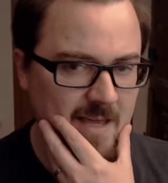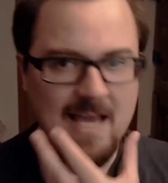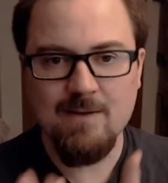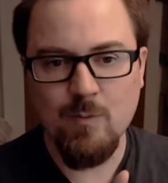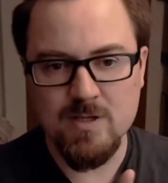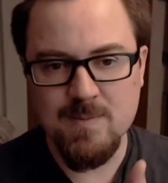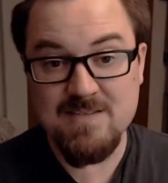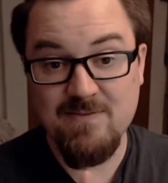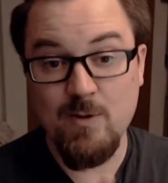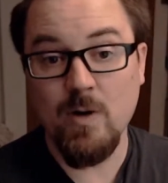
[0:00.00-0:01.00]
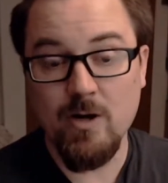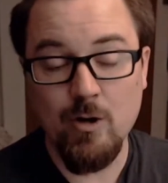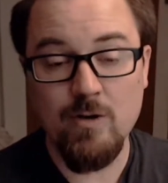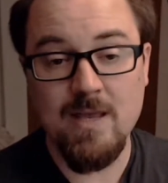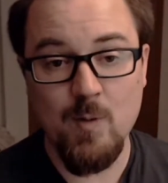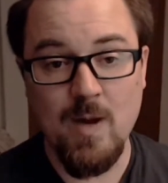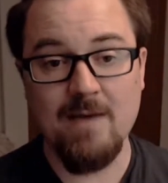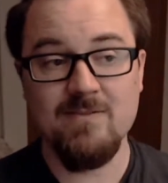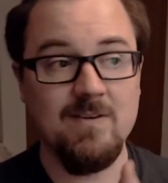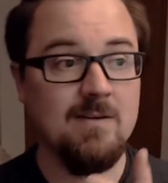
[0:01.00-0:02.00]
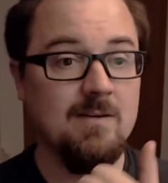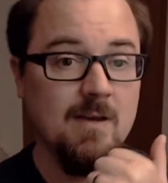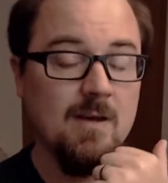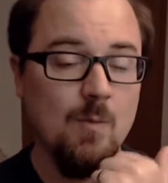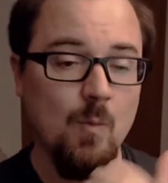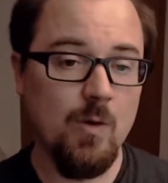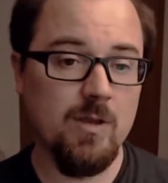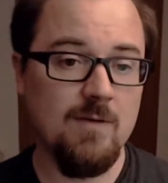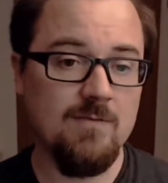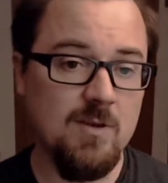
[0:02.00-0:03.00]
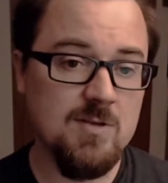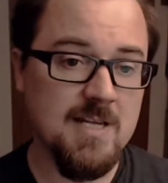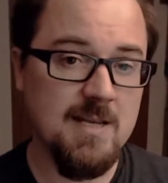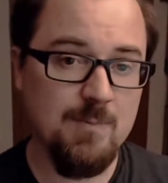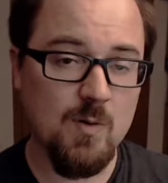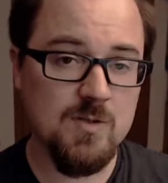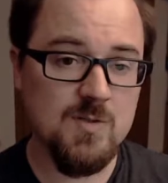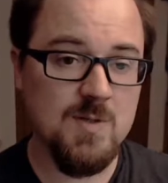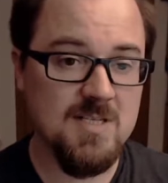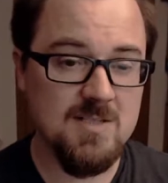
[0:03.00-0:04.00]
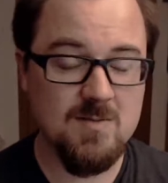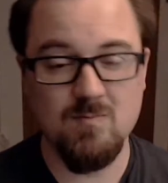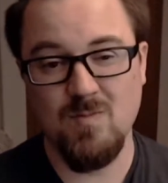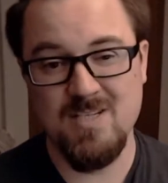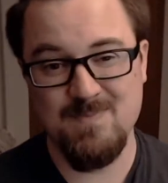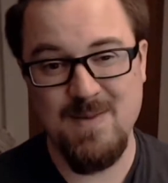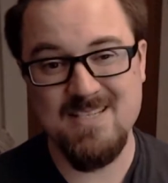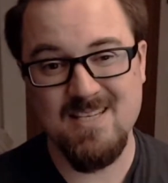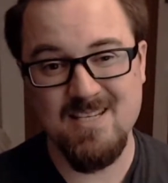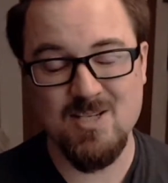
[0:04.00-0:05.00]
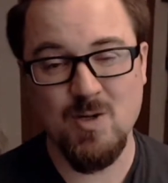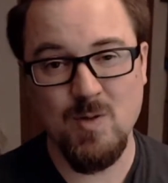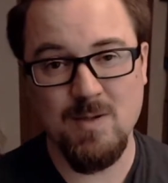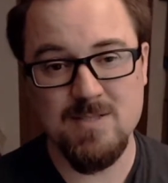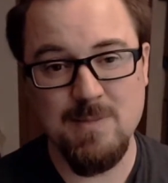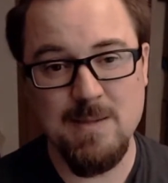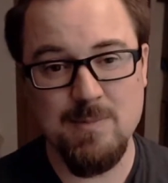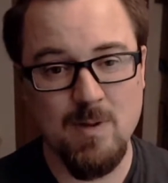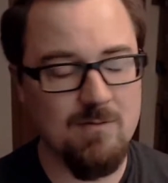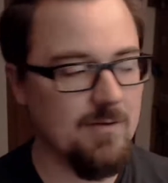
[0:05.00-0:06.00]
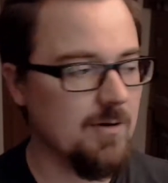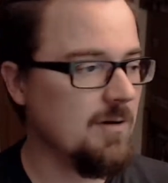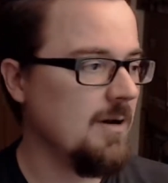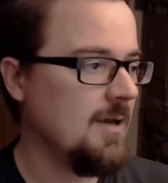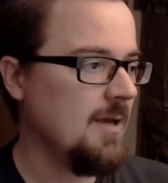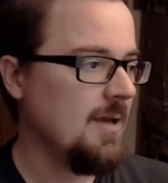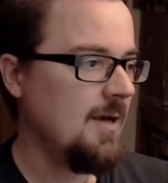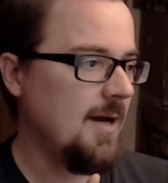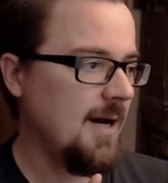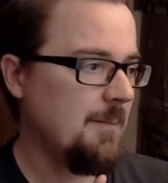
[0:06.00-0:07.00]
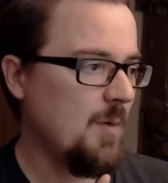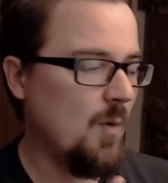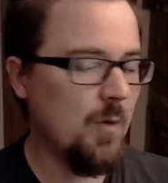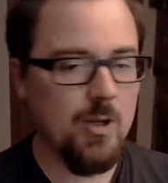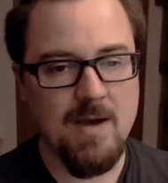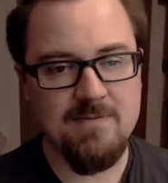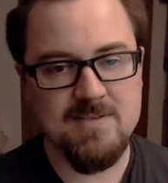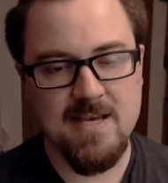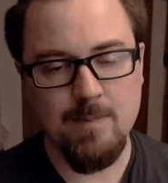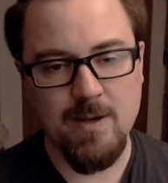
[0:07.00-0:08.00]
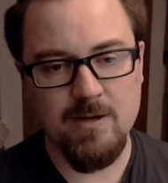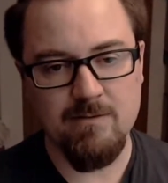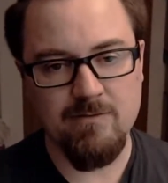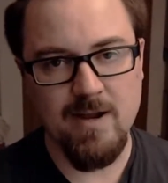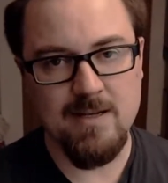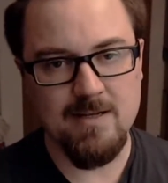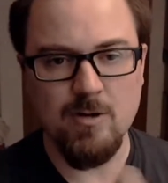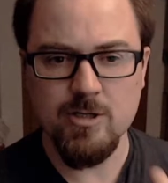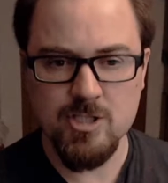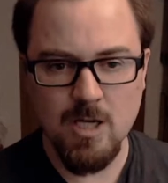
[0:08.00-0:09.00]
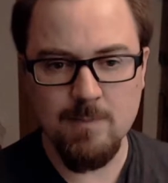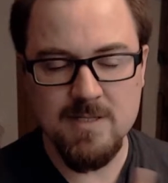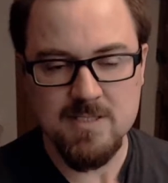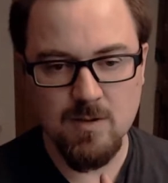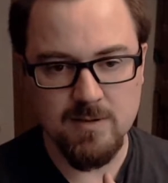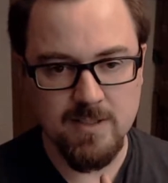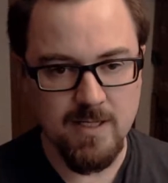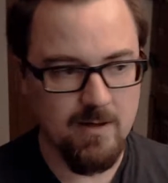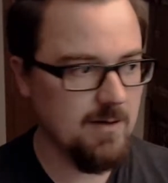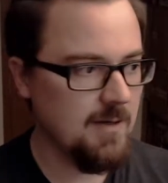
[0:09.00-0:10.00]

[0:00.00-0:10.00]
works. It means if you want to earn them, you have to use an Impulse, which is basically screwing some people over, or you have to help out your friend, or Chum it's called here.